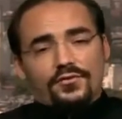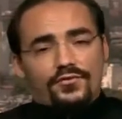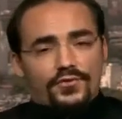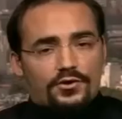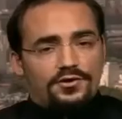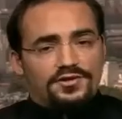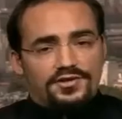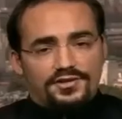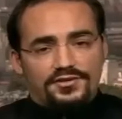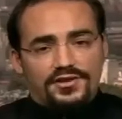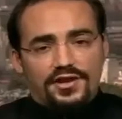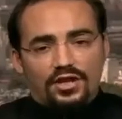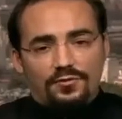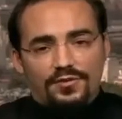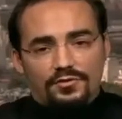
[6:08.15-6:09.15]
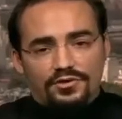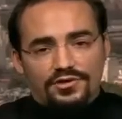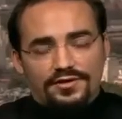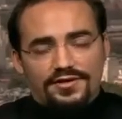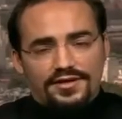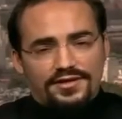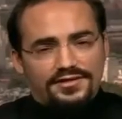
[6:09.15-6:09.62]
catharsis element,
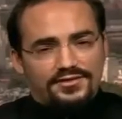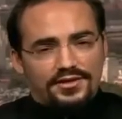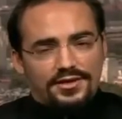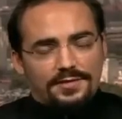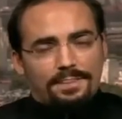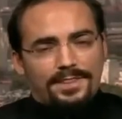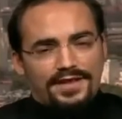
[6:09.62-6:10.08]
which I think is